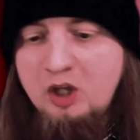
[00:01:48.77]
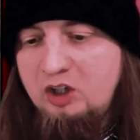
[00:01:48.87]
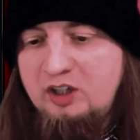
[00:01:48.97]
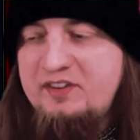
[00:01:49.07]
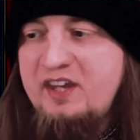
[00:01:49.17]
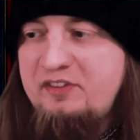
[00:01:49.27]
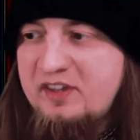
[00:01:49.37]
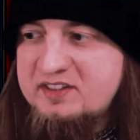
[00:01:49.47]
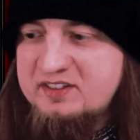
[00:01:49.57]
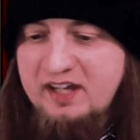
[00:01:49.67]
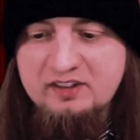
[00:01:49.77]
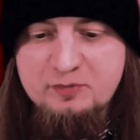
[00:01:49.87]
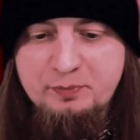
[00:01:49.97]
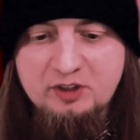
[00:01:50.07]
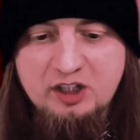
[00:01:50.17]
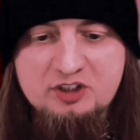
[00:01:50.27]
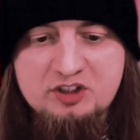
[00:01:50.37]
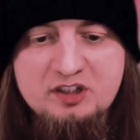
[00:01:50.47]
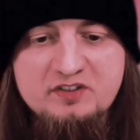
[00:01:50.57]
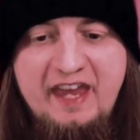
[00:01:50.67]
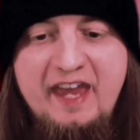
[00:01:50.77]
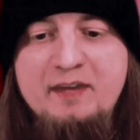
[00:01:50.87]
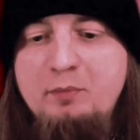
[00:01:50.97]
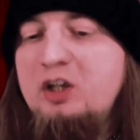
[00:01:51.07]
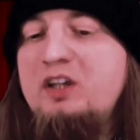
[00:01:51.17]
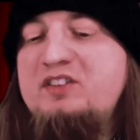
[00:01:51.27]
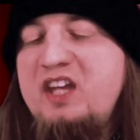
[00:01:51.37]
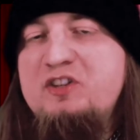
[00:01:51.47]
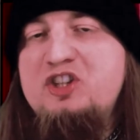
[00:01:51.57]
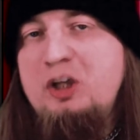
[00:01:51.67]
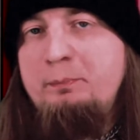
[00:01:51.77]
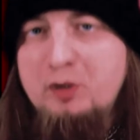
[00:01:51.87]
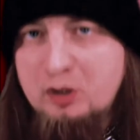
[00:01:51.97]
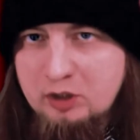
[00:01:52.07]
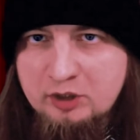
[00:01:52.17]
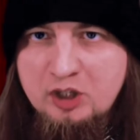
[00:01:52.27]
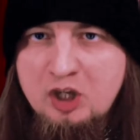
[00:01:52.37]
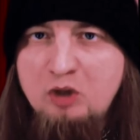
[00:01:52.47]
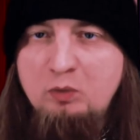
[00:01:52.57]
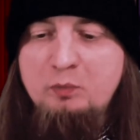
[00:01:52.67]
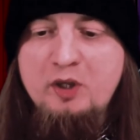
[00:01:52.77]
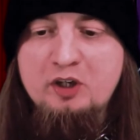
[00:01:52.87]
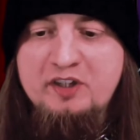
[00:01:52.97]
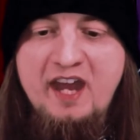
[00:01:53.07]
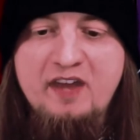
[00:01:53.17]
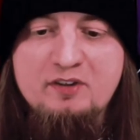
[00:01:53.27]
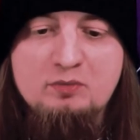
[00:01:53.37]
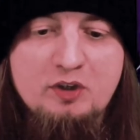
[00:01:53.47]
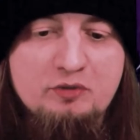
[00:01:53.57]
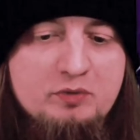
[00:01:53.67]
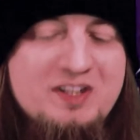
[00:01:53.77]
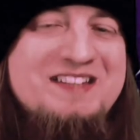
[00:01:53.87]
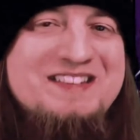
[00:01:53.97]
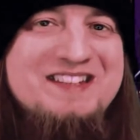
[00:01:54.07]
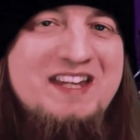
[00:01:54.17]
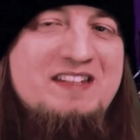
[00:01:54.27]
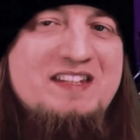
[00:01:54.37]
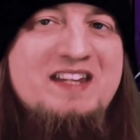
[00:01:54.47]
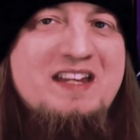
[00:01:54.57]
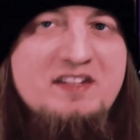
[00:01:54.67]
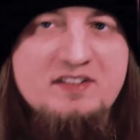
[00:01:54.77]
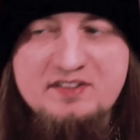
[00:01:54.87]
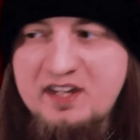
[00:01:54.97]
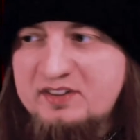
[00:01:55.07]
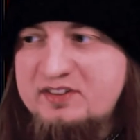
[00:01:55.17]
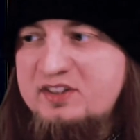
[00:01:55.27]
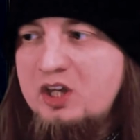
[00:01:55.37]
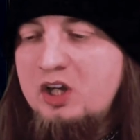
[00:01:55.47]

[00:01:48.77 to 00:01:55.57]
on Deathlike Silence Productions, and Marduk's Heaven Shall Burn When We Are Gathered was released in 1996